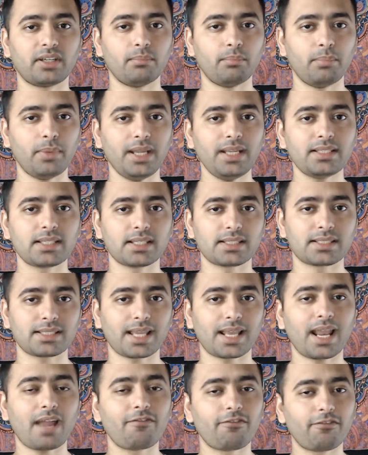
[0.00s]
basis,
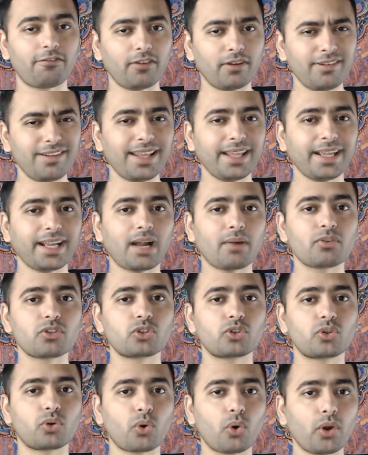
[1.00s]
and I felt like I was
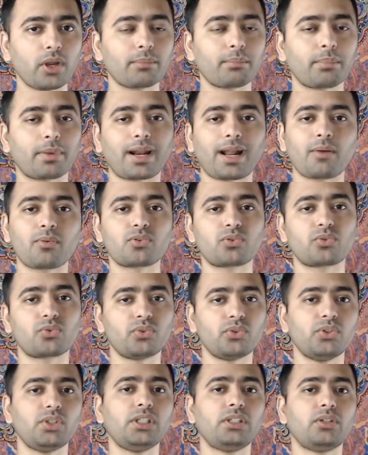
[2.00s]
growing, but I was
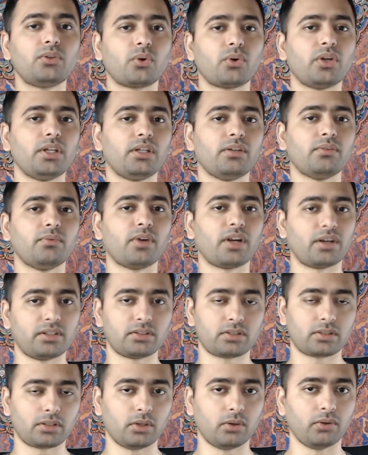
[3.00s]
really growing very
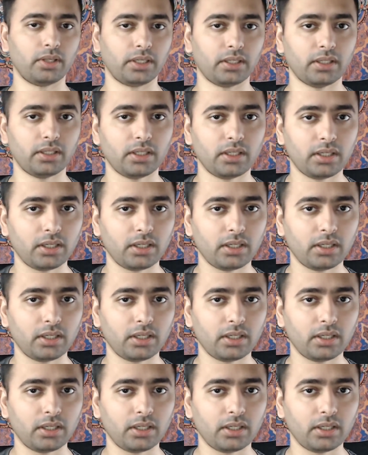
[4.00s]
slowly.